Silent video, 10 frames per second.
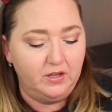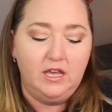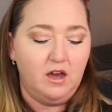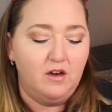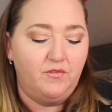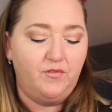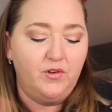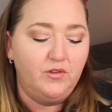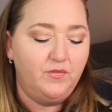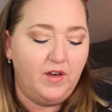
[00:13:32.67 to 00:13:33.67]
It got
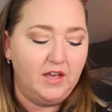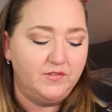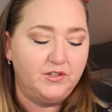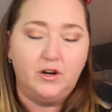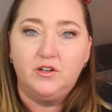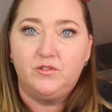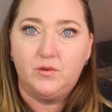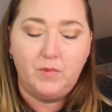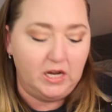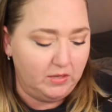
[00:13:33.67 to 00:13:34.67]
full 5 stars for
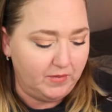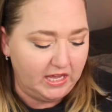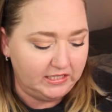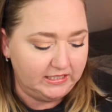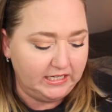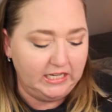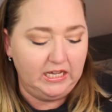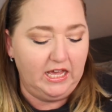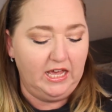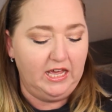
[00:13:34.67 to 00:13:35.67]
body painting
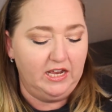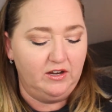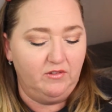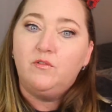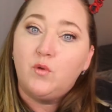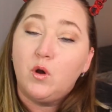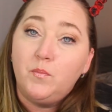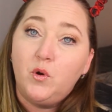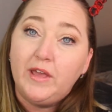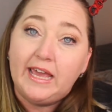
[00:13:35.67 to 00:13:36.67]
and
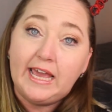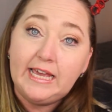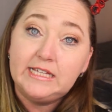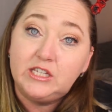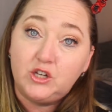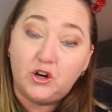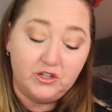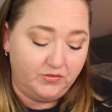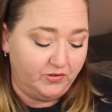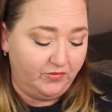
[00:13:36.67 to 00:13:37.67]
4.8
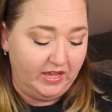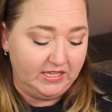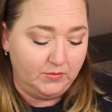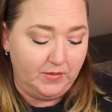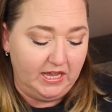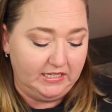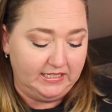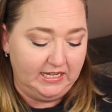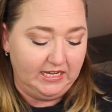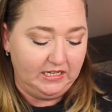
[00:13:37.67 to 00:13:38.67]
stars for face
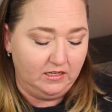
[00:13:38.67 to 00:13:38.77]
painting.